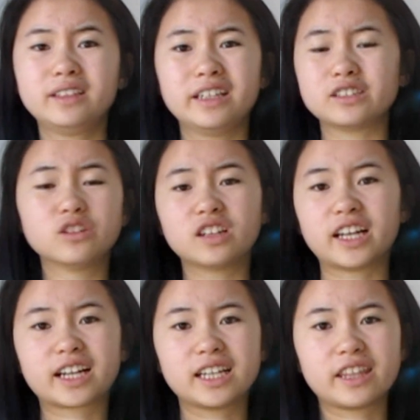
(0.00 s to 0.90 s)
it's not
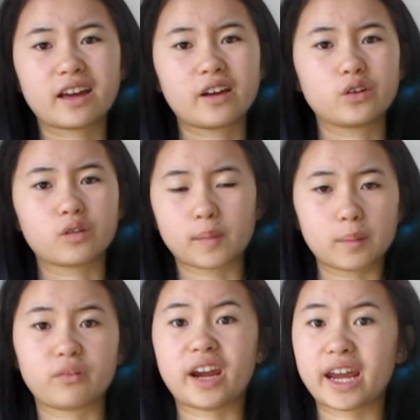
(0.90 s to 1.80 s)
likely that you'll
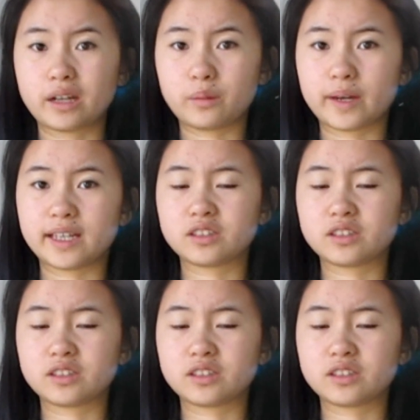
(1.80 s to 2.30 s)
remember it anyway.